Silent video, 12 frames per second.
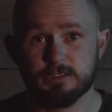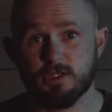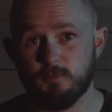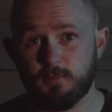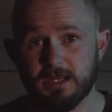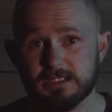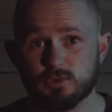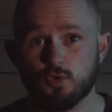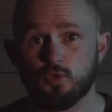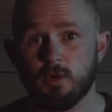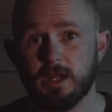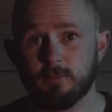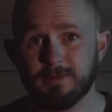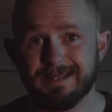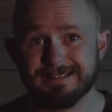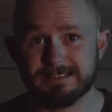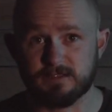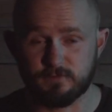So the best all-round
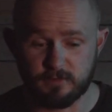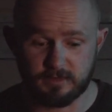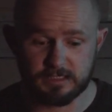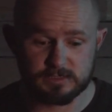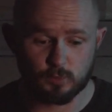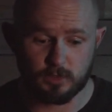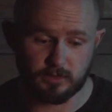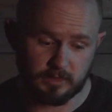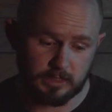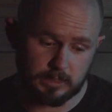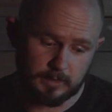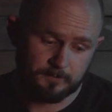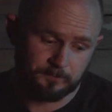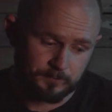plastic for this, we think,